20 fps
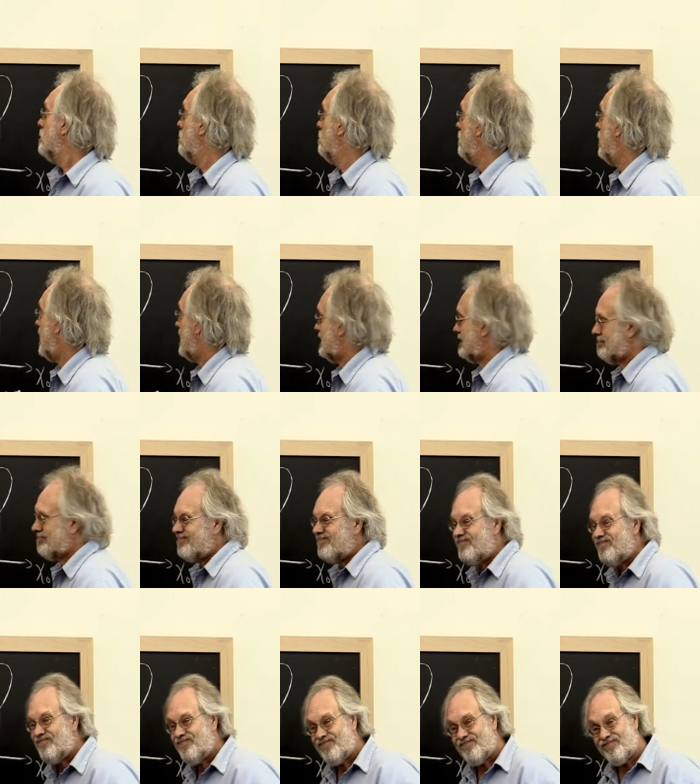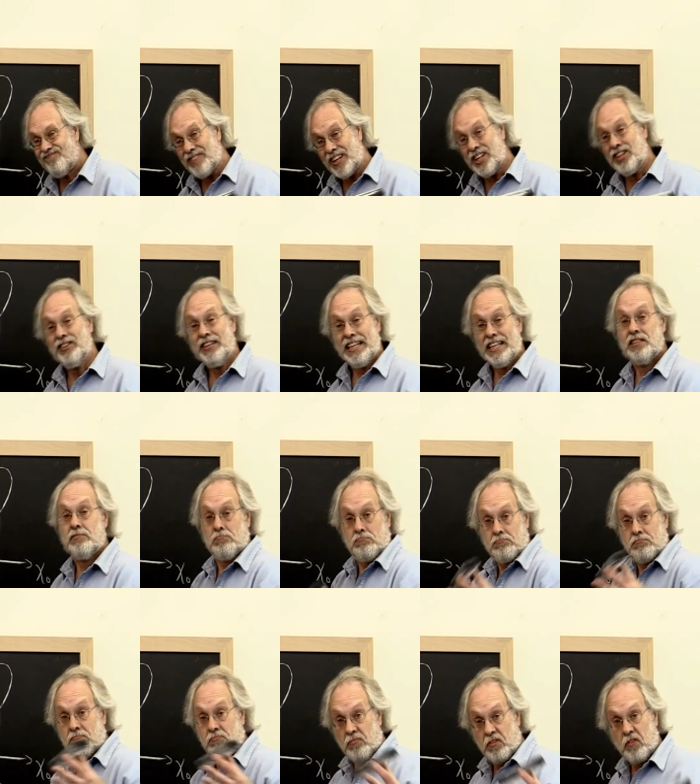But, well, that
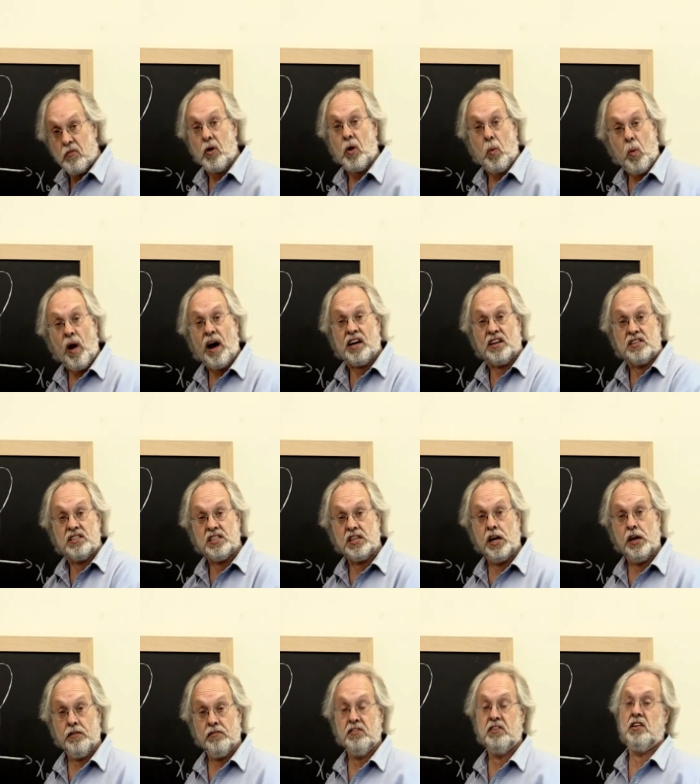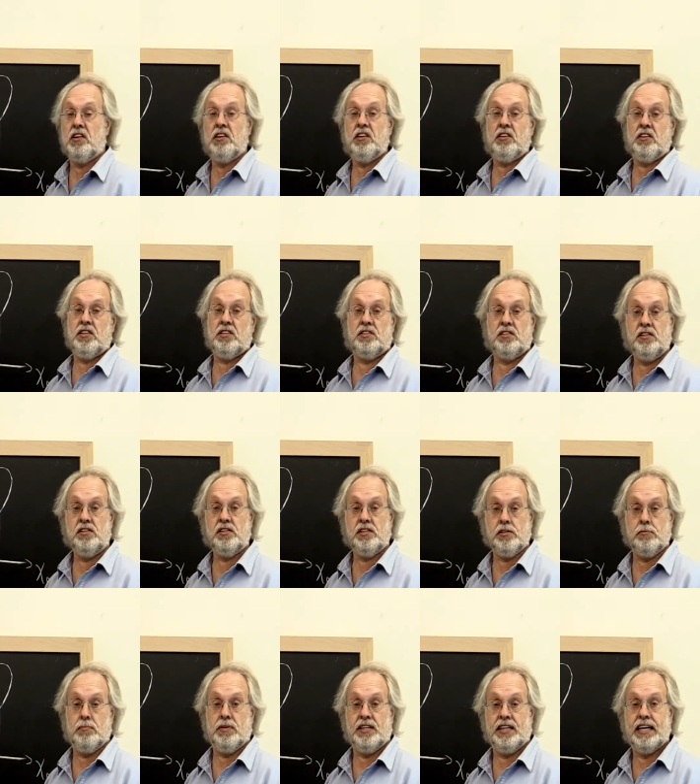requires solving the linear
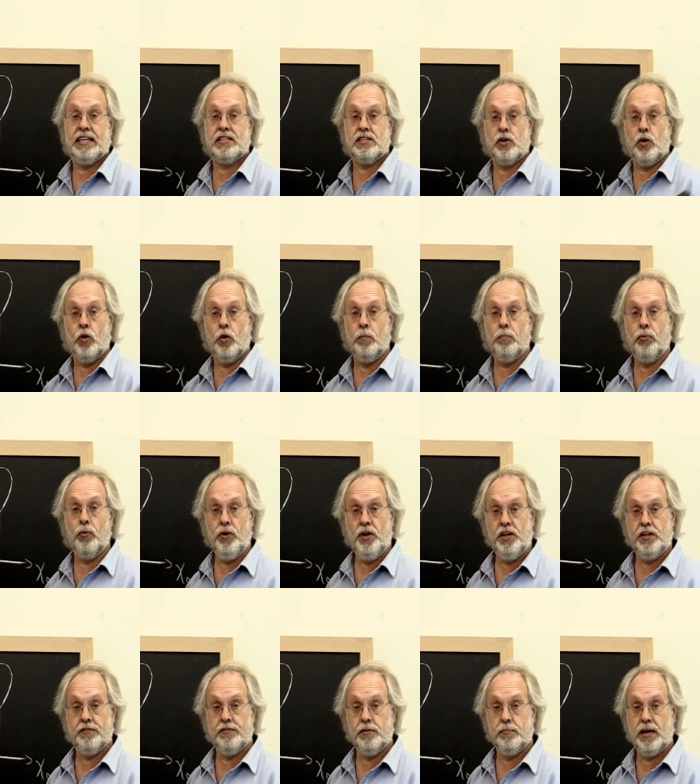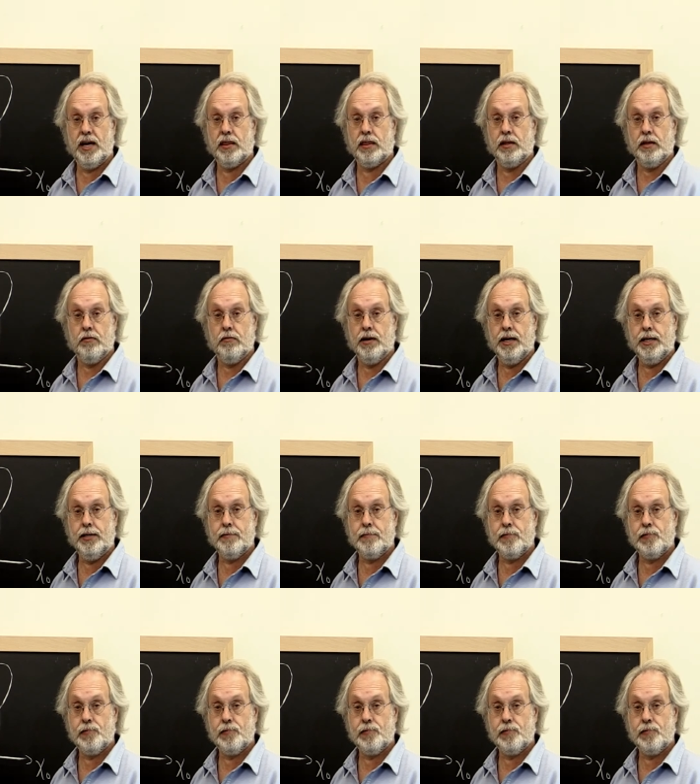system, and that's the whole point of the method, right?